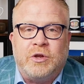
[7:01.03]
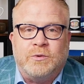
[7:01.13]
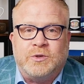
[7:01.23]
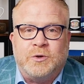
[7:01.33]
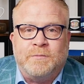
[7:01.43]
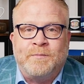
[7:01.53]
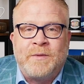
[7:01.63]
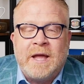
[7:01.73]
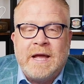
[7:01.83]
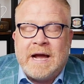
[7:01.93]
YouTube.
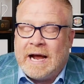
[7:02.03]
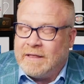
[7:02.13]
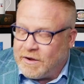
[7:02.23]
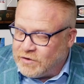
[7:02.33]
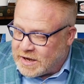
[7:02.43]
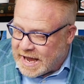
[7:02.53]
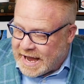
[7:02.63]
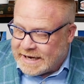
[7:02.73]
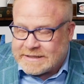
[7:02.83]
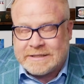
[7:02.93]
I love you
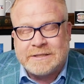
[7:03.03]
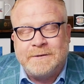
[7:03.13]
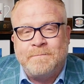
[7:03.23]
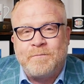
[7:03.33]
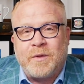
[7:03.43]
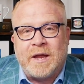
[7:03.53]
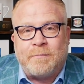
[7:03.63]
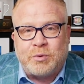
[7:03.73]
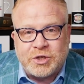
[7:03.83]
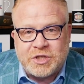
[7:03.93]
guys. I
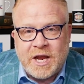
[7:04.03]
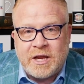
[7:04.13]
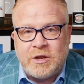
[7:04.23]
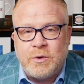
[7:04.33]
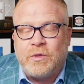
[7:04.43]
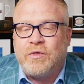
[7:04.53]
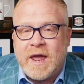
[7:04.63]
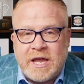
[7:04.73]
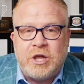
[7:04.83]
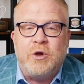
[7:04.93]
appreciate you.
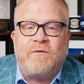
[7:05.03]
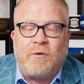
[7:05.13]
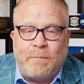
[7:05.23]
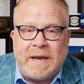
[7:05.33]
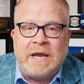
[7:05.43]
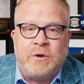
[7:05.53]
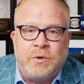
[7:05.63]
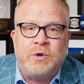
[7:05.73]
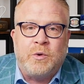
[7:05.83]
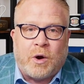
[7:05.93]
Thank you for being
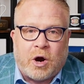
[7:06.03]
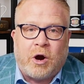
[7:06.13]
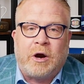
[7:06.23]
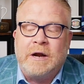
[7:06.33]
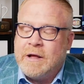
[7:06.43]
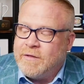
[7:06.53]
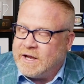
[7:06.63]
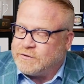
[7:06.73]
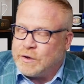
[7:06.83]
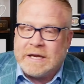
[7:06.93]
who you are.
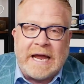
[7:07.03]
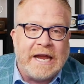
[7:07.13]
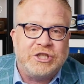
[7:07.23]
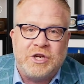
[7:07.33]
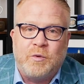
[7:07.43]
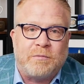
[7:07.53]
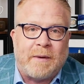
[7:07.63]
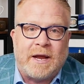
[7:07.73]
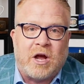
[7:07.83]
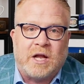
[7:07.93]
Thanks for engaging with
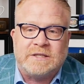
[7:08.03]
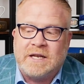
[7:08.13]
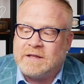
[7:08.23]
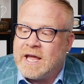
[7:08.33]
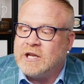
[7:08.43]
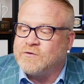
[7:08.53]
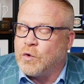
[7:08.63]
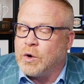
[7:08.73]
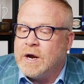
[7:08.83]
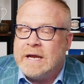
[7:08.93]
my content. Thanks
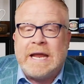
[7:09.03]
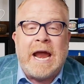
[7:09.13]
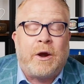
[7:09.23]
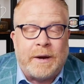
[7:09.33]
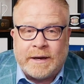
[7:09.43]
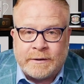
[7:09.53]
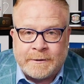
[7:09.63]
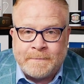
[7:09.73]
for caring